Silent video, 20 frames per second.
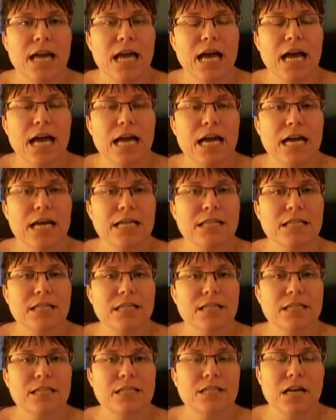and
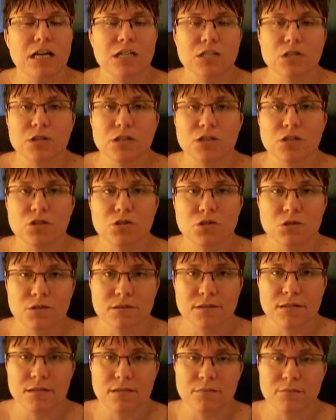this doctor
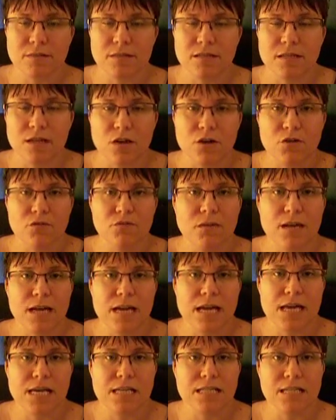introduces himself,
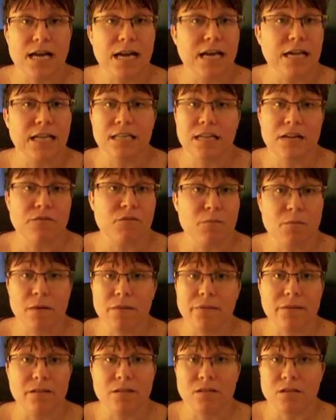and I had never
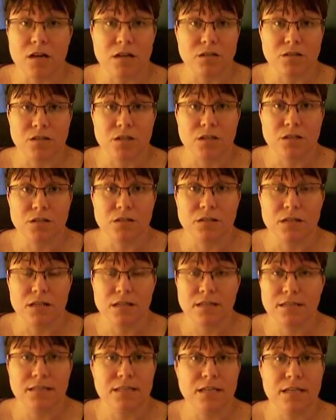met this doctor.
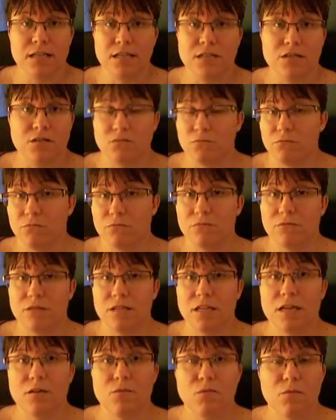I said, I don't
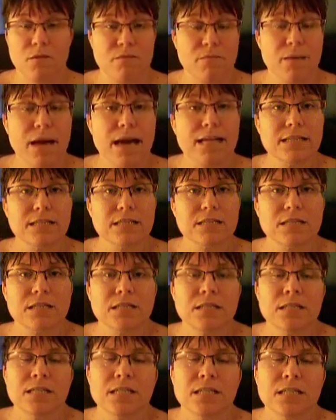think we've met.
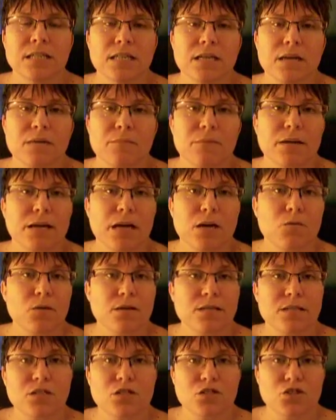But I
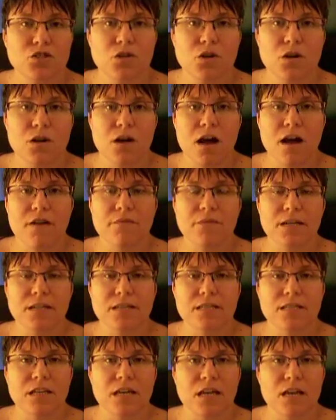wasn't sure,
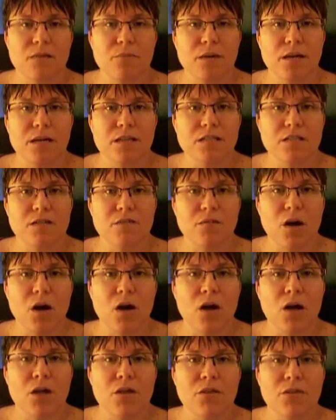obviously, because of
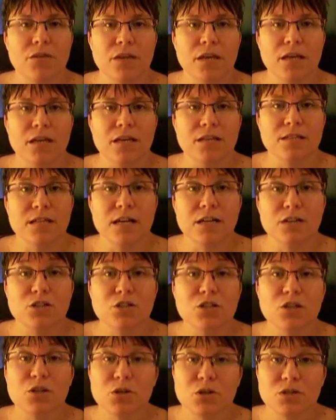all the doctors
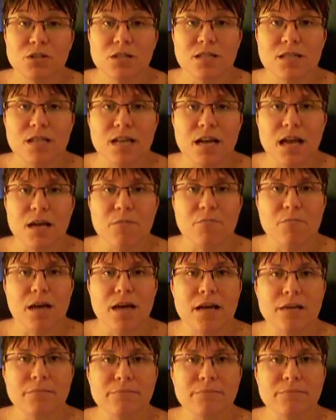and nurses that I had met.